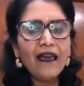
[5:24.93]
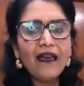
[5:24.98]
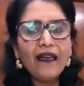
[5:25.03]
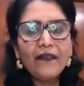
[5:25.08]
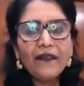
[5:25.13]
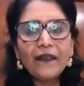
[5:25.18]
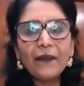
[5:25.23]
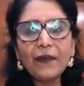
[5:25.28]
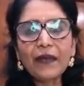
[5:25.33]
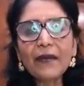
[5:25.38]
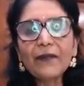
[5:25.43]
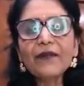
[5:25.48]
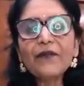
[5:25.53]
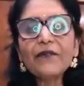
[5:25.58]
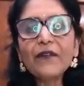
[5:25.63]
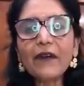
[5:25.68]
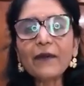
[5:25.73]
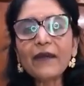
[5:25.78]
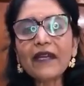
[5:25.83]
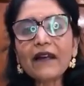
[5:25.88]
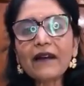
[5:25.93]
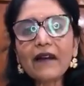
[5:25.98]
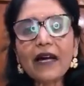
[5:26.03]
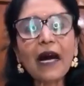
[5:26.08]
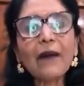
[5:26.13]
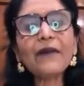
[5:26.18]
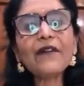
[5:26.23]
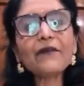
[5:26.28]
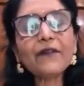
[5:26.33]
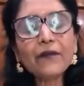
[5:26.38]
And the people
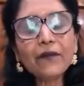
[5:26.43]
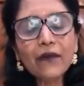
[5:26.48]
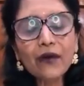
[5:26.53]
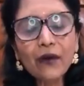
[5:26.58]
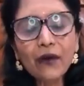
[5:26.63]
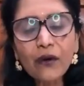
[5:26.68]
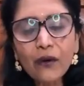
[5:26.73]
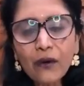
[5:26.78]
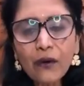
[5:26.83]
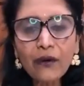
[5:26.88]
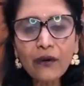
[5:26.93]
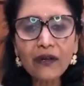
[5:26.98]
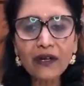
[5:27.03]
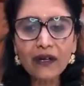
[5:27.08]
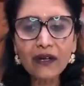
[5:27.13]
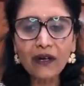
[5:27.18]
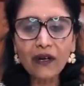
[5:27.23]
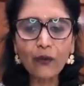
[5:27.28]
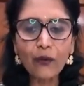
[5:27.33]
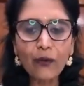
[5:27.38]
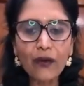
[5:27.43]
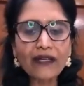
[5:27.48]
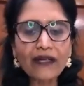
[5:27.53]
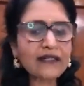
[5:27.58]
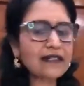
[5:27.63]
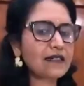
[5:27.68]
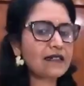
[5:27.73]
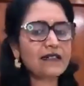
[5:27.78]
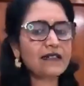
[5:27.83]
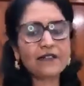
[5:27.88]
coming from Coorg wear
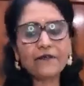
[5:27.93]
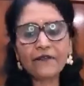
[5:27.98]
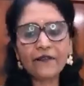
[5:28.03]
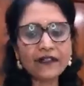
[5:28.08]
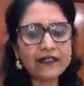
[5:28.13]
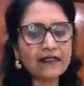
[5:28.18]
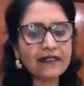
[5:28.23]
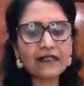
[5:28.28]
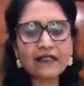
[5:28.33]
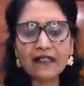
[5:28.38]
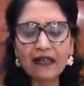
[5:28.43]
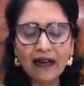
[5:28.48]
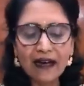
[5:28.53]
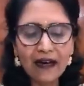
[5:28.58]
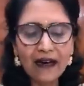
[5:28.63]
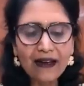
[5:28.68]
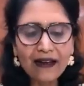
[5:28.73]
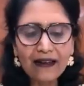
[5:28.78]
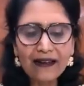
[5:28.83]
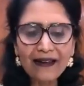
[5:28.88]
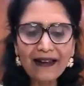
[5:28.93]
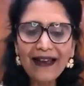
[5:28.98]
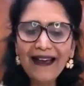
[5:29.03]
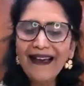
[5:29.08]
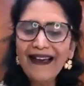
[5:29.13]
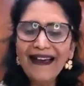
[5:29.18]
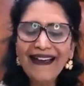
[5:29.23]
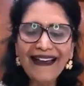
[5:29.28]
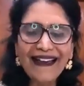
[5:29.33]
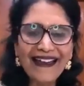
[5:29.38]
it in a different style,
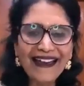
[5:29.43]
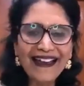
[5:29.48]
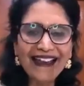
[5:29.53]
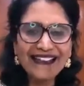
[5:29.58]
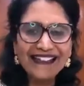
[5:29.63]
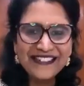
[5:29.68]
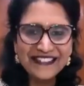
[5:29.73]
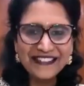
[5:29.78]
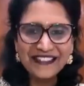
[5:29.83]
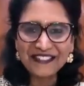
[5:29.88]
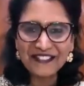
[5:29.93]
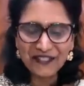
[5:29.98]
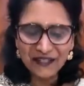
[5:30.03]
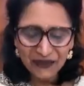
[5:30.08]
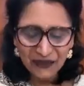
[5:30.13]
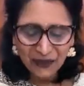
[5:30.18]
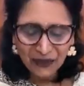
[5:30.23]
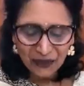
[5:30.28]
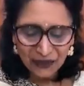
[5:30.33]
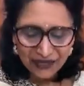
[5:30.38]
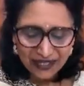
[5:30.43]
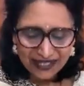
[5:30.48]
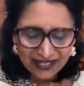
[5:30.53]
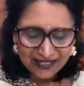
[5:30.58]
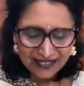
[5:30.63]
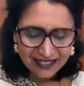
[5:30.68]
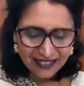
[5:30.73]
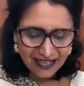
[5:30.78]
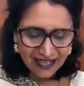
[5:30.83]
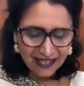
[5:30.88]
and that's the
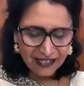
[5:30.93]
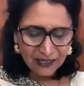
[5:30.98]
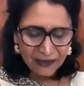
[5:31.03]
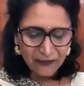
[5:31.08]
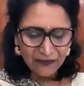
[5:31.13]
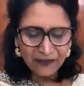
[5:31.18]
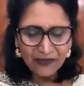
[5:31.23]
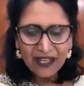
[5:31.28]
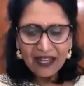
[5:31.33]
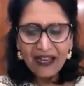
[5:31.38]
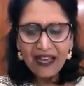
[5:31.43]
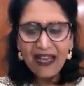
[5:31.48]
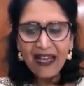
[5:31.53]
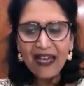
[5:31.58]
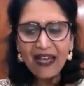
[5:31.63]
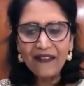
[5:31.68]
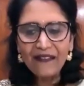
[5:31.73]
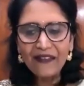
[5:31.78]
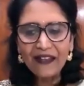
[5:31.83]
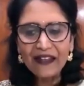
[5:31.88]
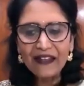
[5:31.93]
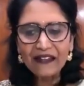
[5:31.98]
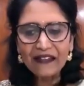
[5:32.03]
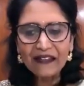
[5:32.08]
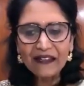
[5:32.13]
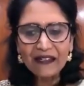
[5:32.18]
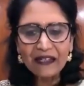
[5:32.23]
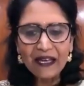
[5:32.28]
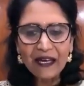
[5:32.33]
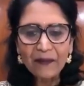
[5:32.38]
Coorgi style. And
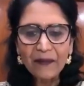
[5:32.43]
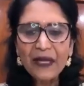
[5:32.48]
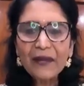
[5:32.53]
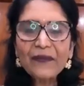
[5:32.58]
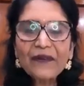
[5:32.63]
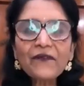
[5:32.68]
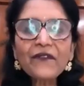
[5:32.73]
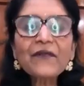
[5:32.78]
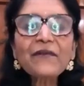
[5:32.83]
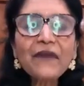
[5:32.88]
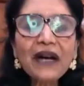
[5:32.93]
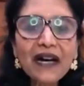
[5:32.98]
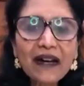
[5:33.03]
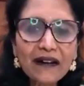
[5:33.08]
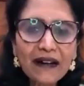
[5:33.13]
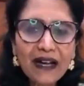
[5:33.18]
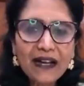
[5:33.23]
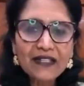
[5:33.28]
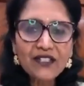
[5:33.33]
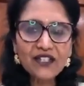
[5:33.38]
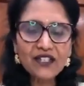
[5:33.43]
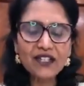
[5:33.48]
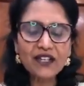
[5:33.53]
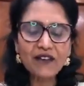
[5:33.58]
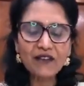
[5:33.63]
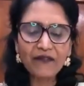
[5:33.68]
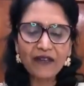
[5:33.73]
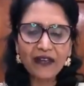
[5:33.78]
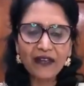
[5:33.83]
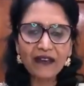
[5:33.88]
then people from
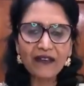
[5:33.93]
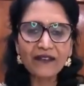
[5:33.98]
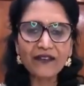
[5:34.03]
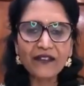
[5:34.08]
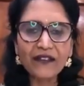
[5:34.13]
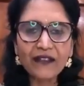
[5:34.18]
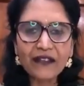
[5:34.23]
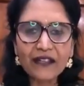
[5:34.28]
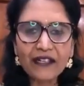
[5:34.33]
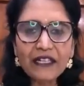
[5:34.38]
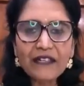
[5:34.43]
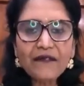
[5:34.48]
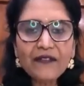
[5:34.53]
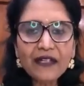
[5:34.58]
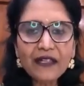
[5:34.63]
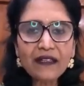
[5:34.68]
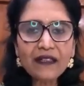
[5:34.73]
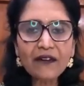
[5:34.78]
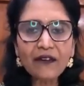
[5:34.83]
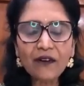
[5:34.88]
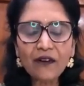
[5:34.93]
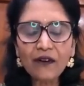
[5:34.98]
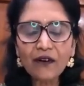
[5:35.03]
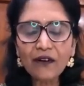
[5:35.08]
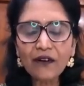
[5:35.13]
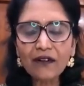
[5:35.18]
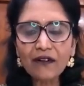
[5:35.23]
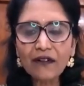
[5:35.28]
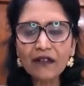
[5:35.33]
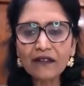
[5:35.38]
Maharashtra wear the Nivi
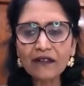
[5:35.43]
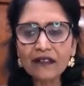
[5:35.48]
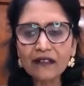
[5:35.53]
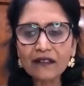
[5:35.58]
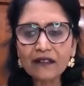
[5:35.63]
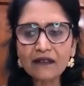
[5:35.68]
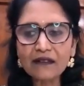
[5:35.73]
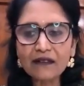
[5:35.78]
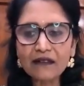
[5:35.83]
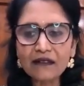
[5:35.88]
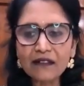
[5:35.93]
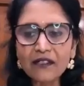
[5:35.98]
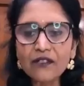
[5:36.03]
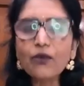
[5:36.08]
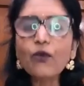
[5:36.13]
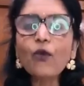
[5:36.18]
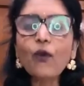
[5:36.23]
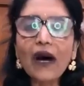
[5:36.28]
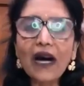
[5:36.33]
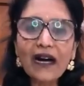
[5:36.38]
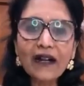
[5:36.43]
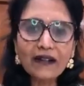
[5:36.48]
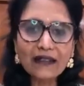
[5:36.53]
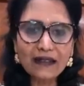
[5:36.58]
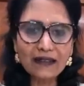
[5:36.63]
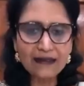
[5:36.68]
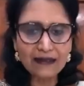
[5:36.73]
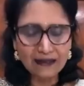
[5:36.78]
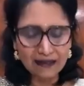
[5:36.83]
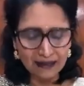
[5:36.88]
or the
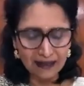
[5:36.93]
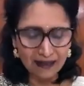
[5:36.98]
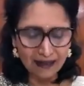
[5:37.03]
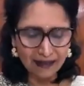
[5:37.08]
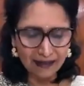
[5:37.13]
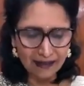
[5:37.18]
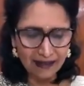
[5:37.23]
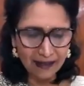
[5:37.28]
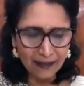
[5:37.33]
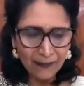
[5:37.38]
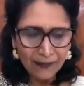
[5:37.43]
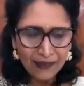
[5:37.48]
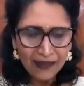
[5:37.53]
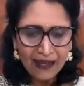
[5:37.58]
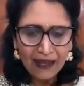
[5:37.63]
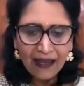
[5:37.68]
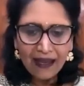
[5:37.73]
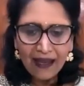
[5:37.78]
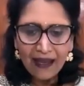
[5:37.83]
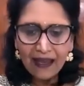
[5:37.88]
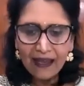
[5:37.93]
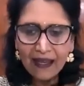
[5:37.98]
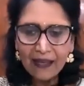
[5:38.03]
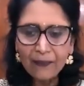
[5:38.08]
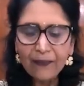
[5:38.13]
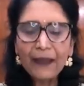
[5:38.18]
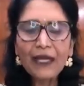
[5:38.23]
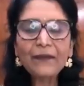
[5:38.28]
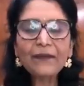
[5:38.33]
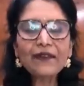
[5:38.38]
Nauvari style.
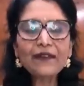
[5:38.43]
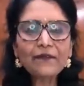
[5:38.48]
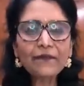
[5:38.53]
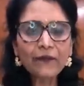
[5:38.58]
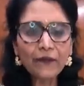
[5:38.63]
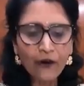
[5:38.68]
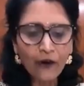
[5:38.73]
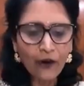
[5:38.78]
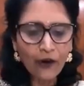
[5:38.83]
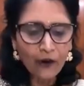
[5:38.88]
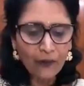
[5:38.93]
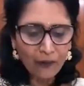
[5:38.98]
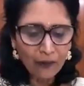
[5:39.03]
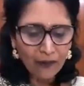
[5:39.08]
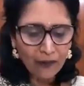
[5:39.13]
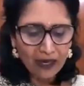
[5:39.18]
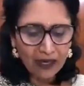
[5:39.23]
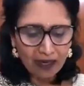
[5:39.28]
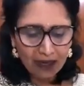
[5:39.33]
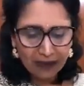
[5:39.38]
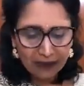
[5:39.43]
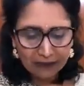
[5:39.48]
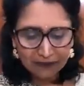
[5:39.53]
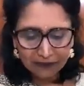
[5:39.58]
And people from